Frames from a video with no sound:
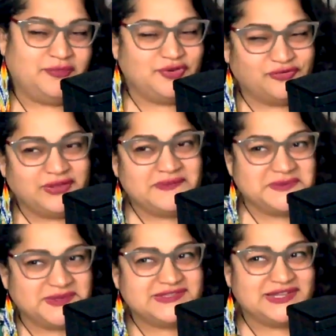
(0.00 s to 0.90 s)
Your flame
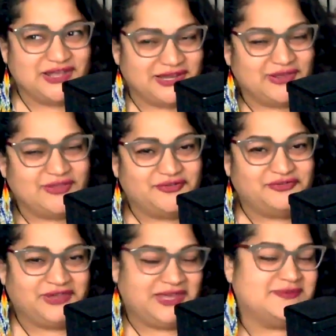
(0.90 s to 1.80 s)
siblings and other
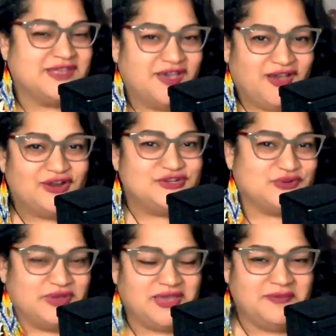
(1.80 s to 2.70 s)
flames are
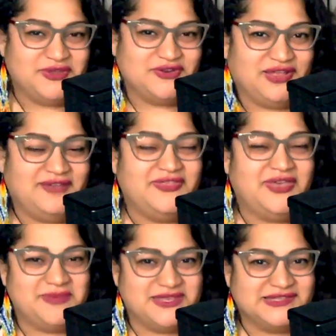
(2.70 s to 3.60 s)
showing up in your life. That
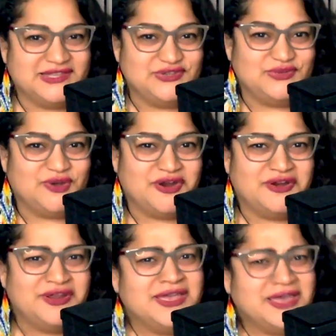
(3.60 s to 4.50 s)
means that you
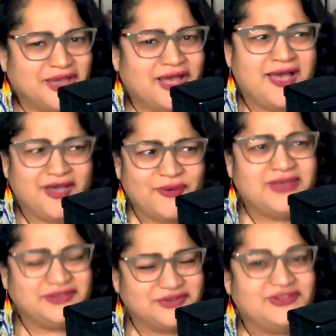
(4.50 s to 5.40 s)
are
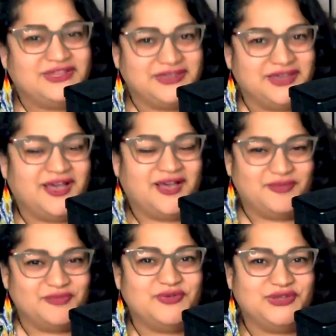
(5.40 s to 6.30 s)
quite literally
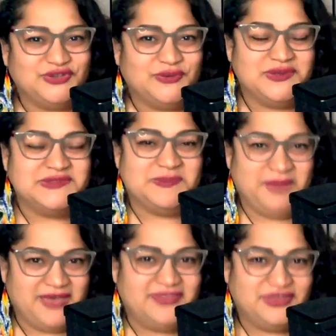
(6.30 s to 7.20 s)
moving towards the
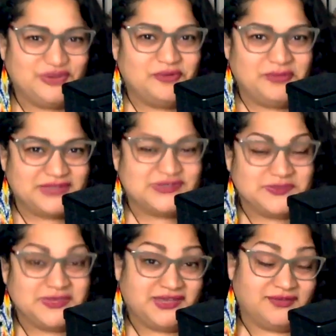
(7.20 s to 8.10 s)
path that you're meant to
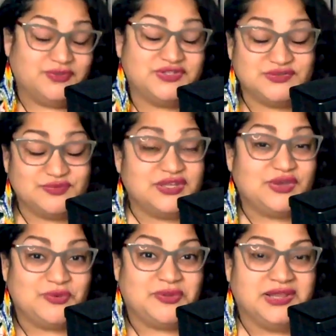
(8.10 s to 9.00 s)
be in, which is really
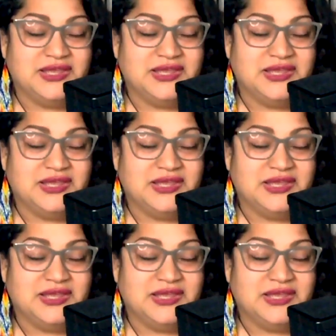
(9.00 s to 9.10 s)
cool.